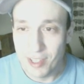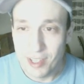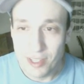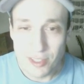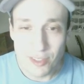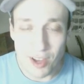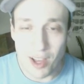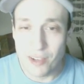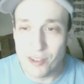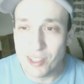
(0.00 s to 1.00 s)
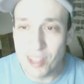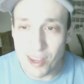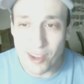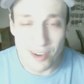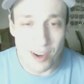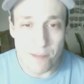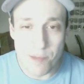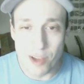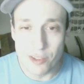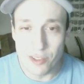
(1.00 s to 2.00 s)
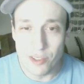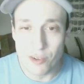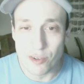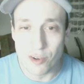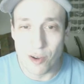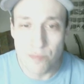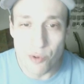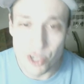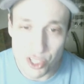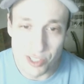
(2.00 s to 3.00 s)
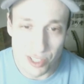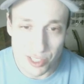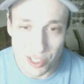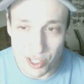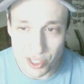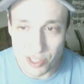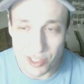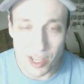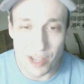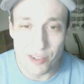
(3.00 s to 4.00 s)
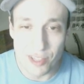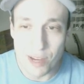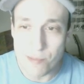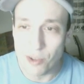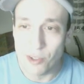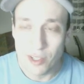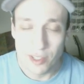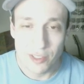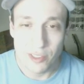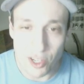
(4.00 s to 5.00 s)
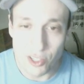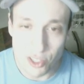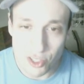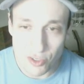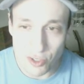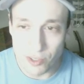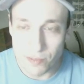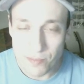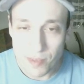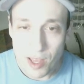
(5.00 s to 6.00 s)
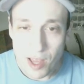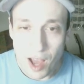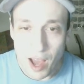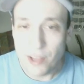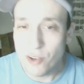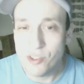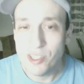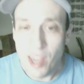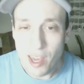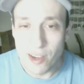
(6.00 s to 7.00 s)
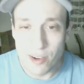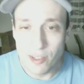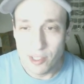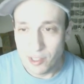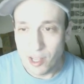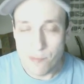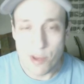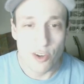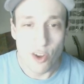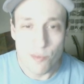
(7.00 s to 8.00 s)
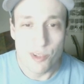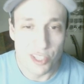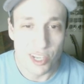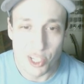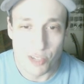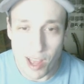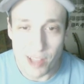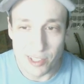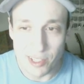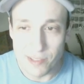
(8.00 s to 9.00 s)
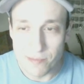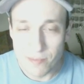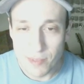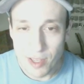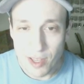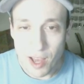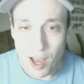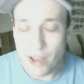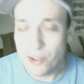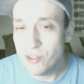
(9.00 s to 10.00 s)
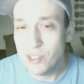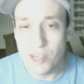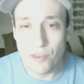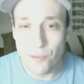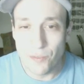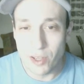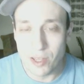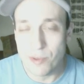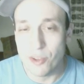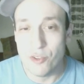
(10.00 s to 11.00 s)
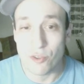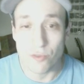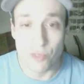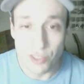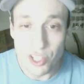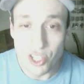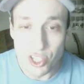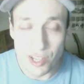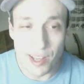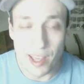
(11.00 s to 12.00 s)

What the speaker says: So I don't care about your abortion discussions. I don't care about gun control. I don't care about homosexuality. I don't give a fuck about your religion.